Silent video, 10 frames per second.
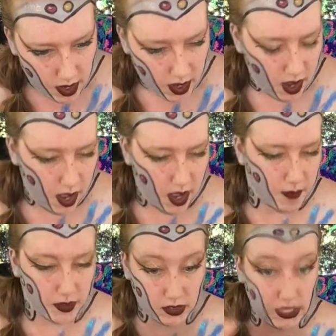
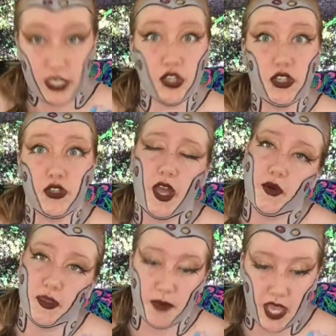but they didn't do that
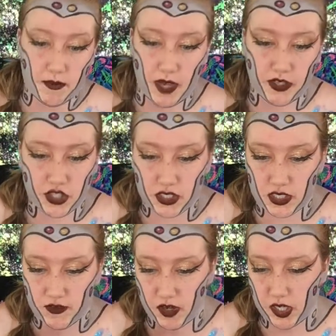with the Bad Batch, because
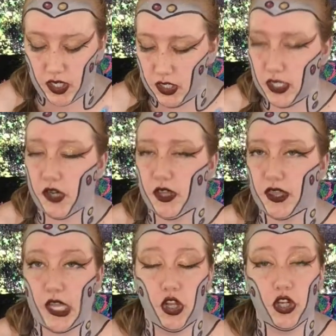it's very clear that
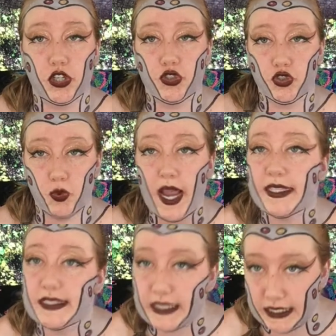they look
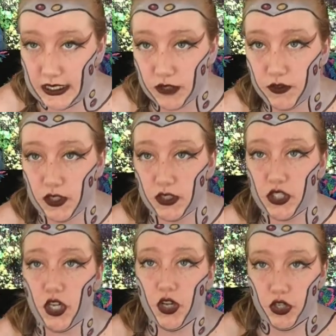drastically different
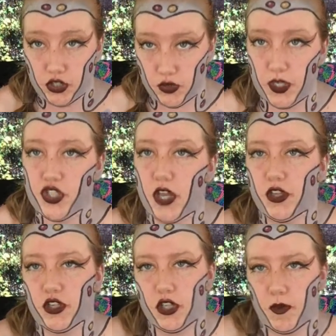to each
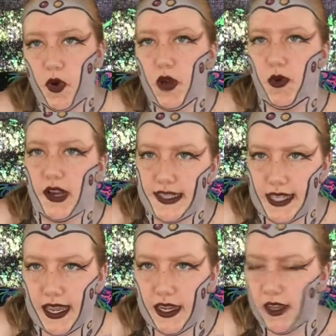other, to the point where it's like,